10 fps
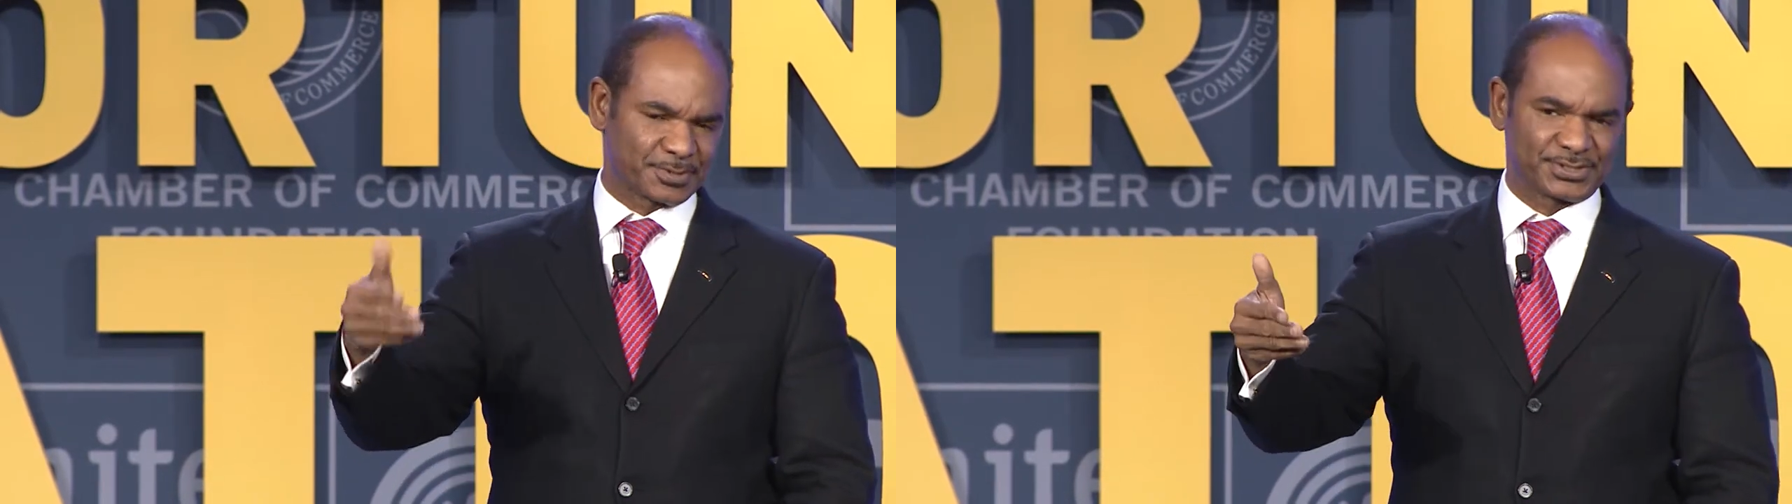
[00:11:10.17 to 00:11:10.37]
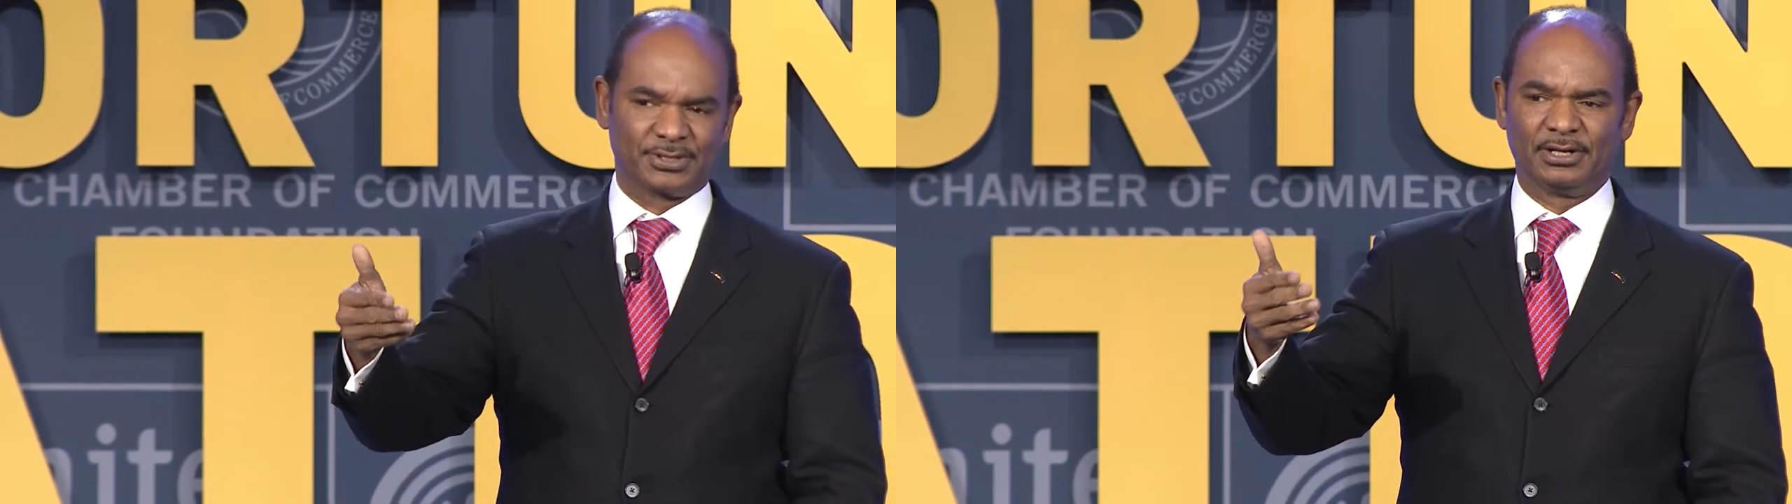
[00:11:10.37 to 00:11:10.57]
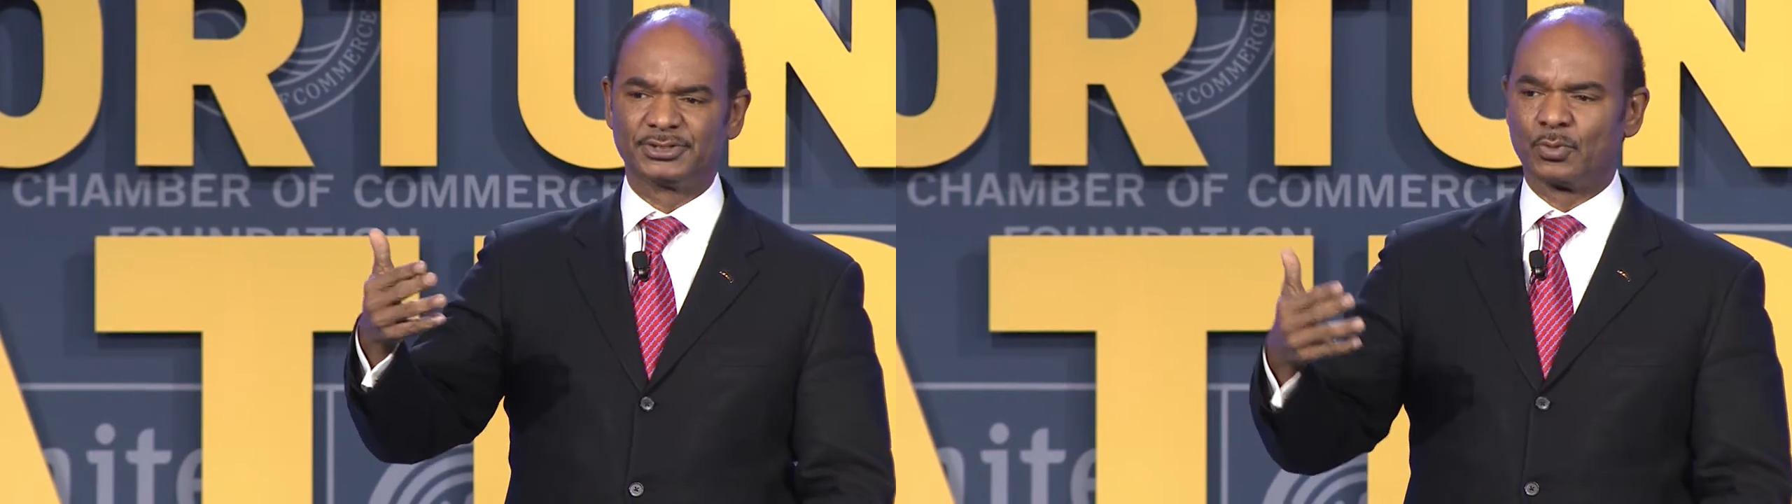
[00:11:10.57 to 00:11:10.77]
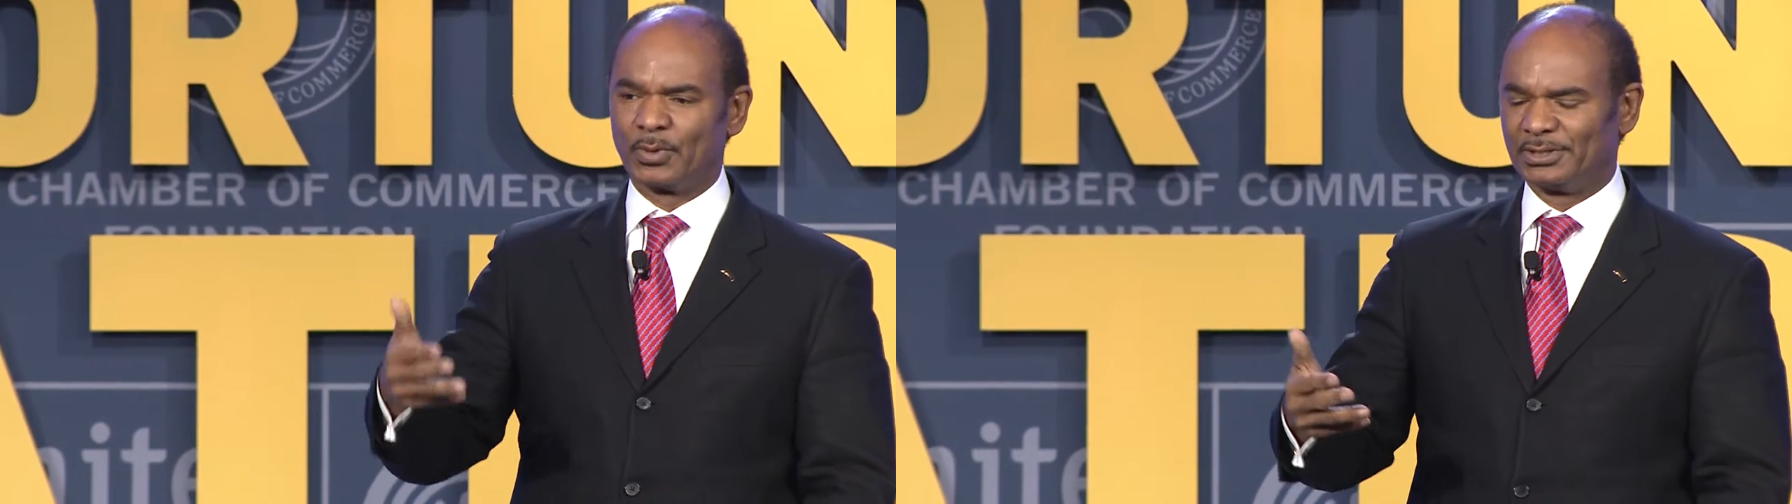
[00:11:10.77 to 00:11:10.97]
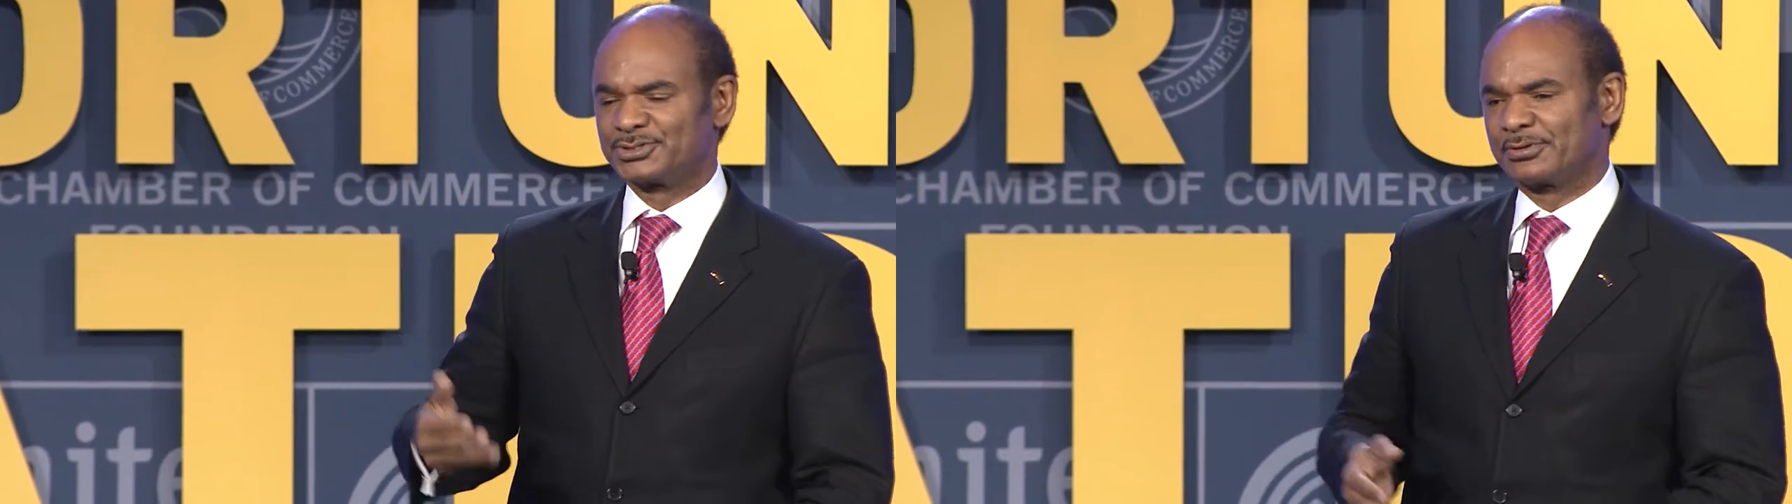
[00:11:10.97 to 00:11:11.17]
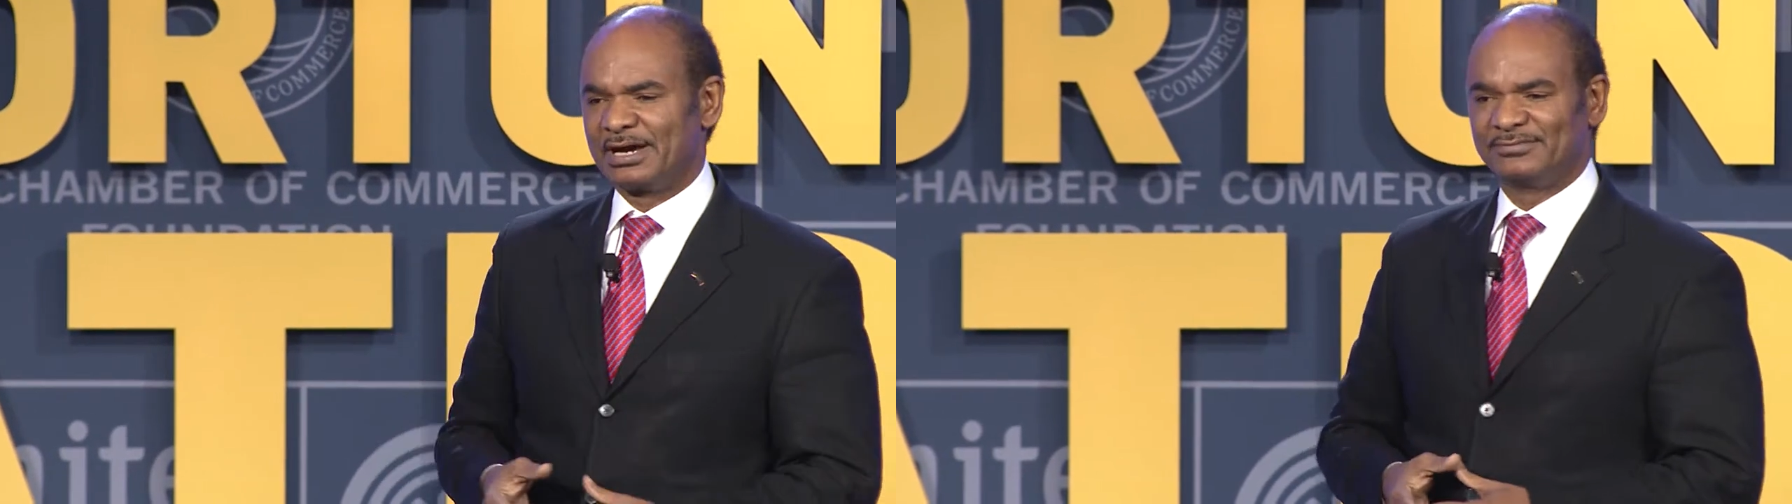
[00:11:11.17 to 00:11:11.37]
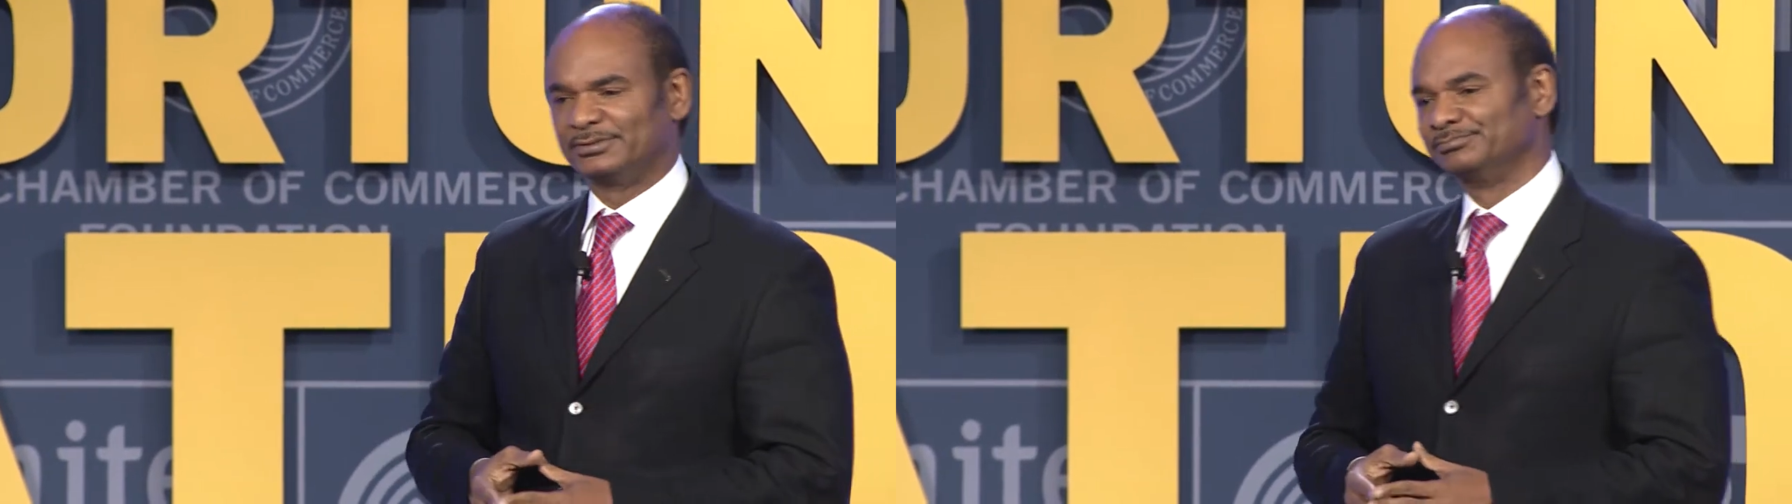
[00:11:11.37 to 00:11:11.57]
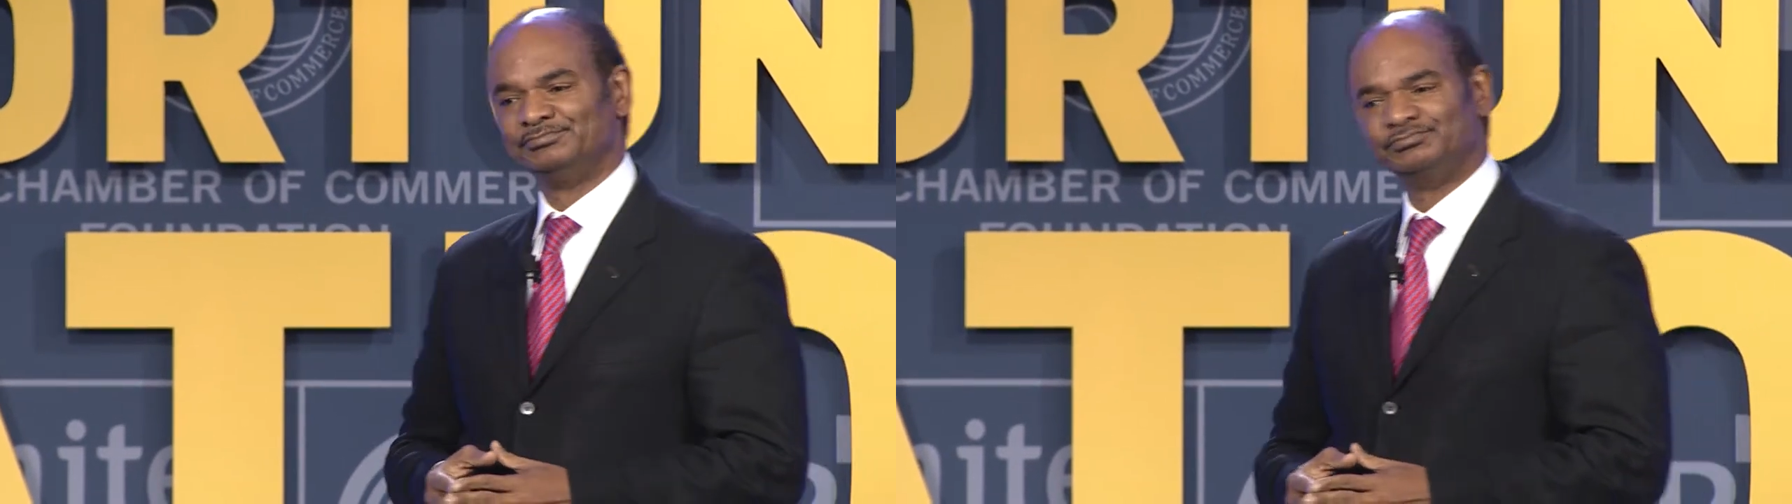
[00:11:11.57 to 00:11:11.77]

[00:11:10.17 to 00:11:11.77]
a result, well-traveled.